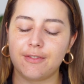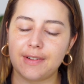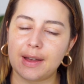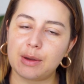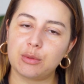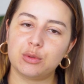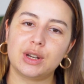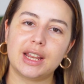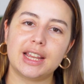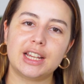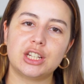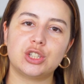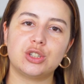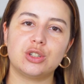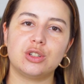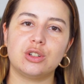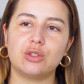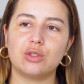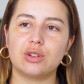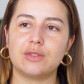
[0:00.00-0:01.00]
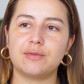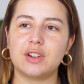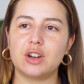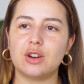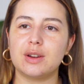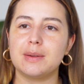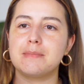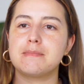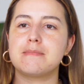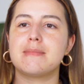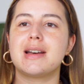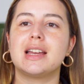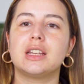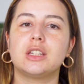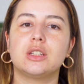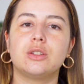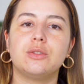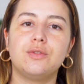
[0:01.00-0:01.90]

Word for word: foundation or a very matte